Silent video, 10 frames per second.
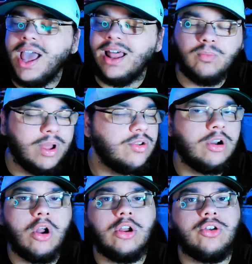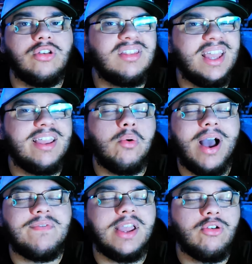and whether or not you think he'll
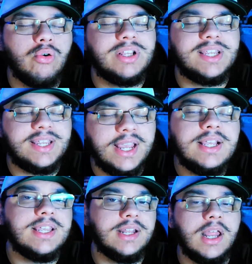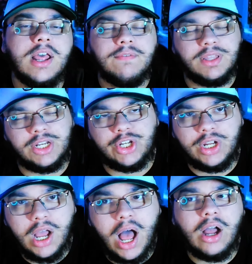have a good season for the
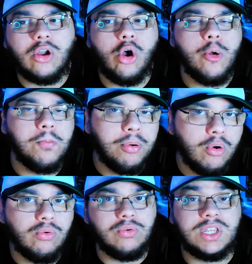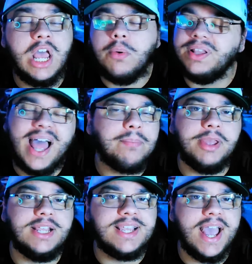Chicago Bulls. With that
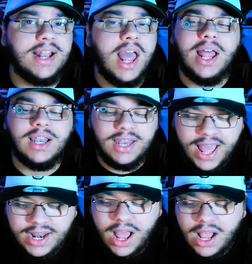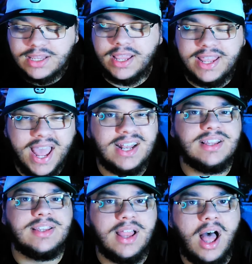being said, let us get
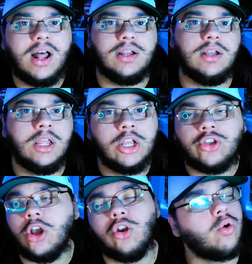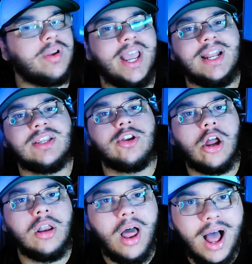started. So look, it is
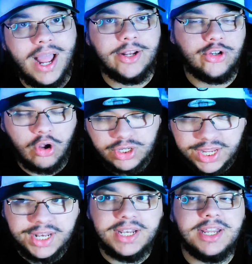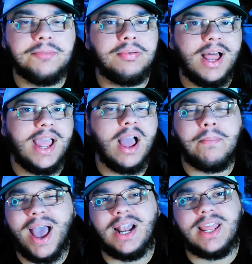no lie, Josh Giddey did play a
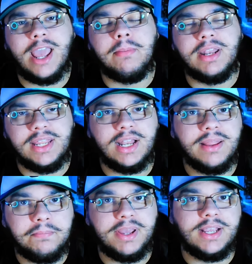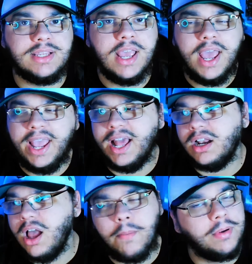bad game in the Olympics. He had a
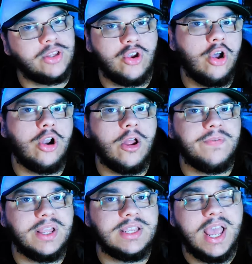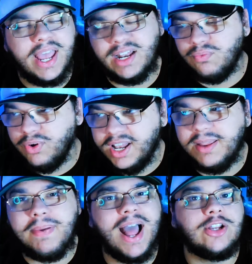couple of turnovers, he had a really
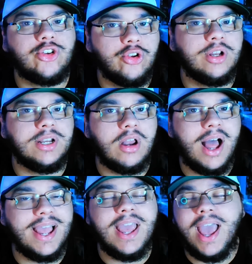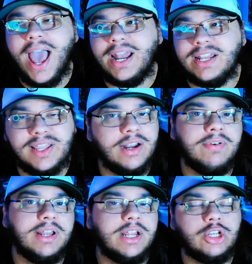bad shooting night, night, and he didn't
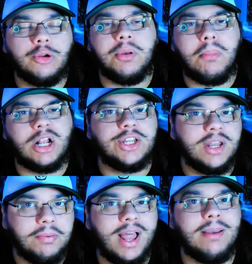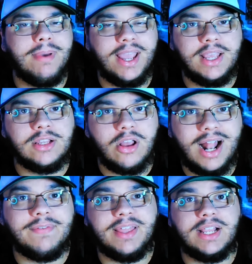really contribute much in the playmaking
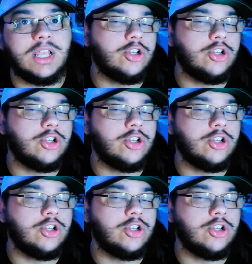side of things.